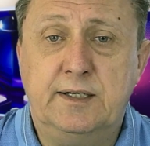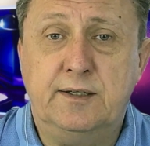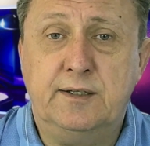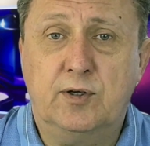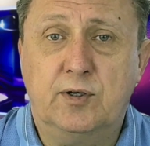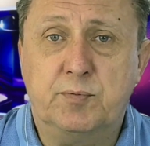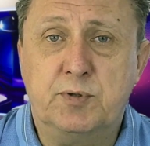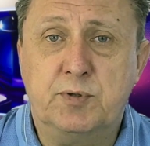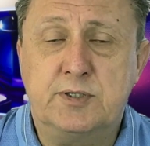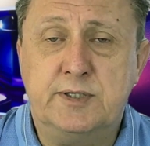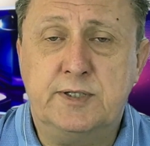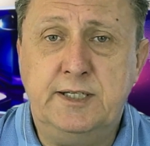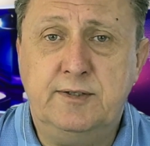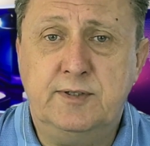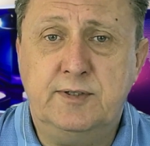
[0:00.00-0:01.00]

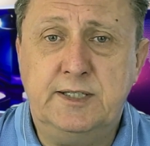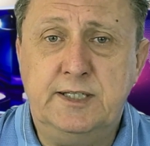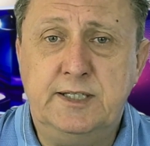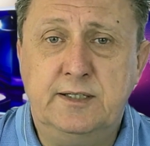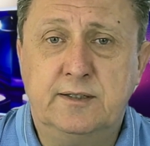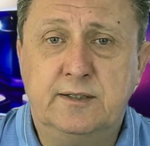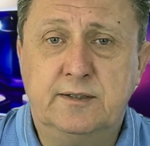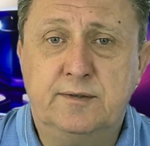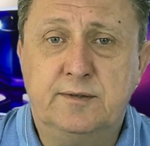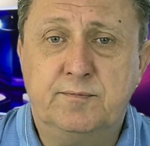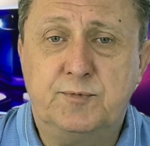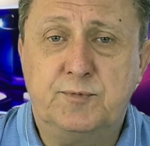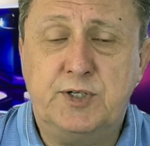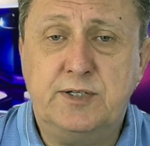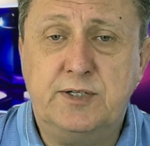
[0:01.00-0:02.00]
obviously the
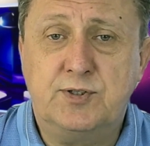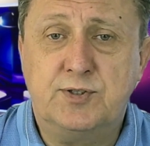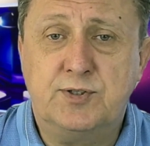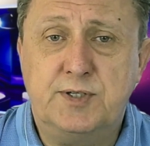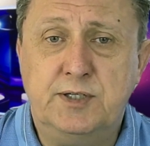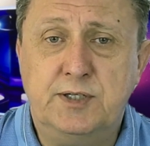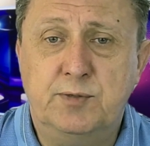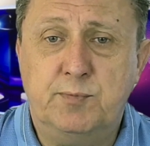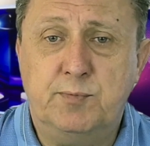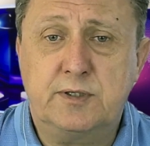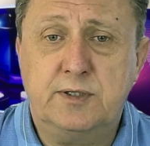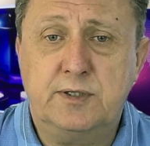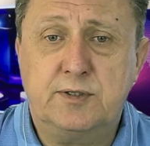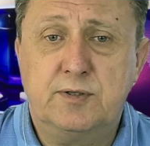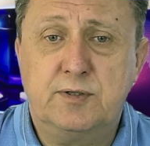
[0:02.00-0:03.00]
changes in the
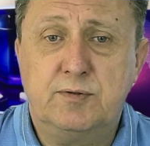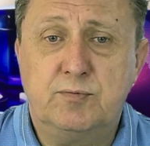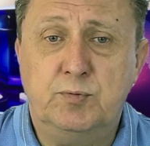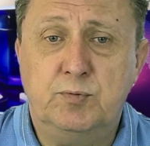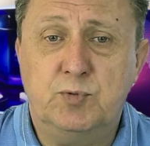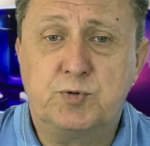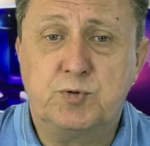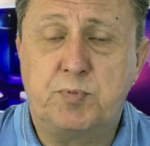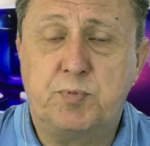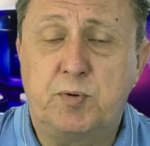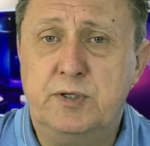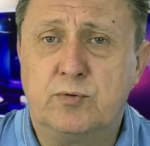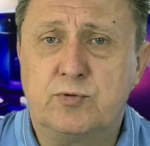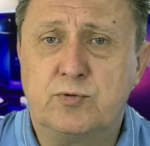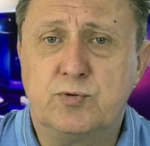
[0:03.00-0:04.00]
market will most probably
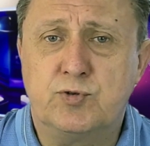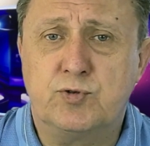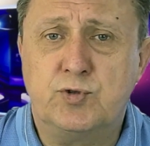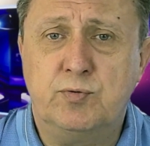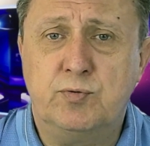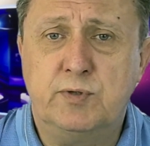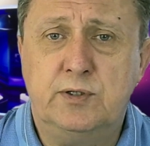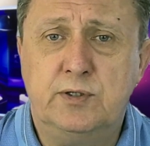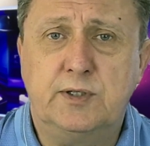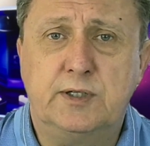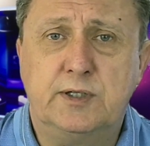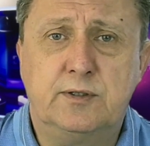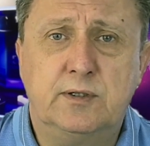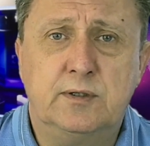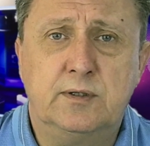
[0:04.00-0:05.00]
also show here that
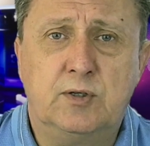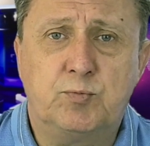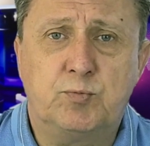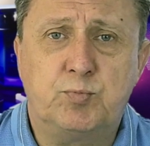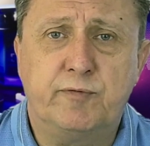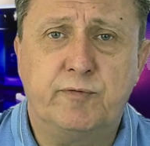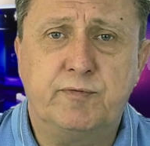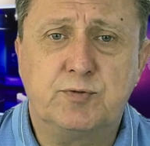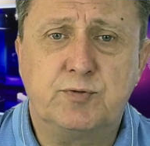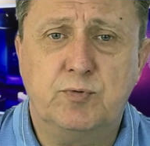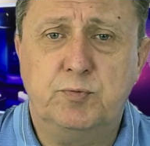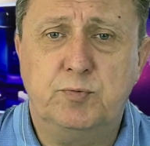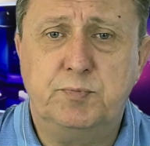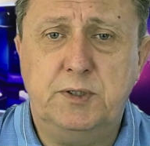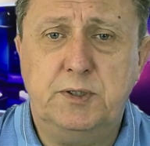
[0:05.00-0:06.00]
our profits will
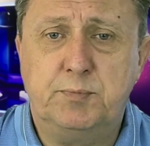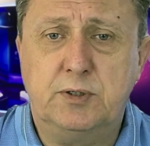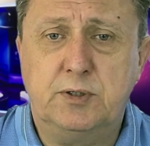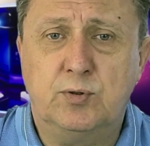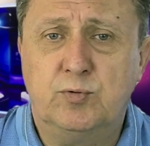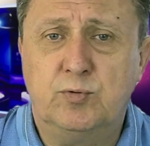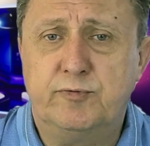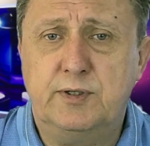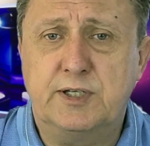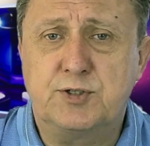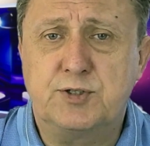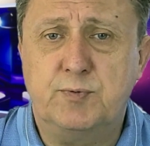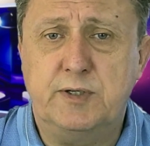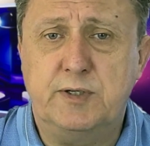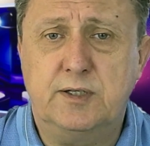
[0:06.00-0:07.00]
be a bit lower for next
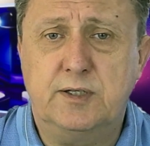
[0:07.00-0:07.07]
week.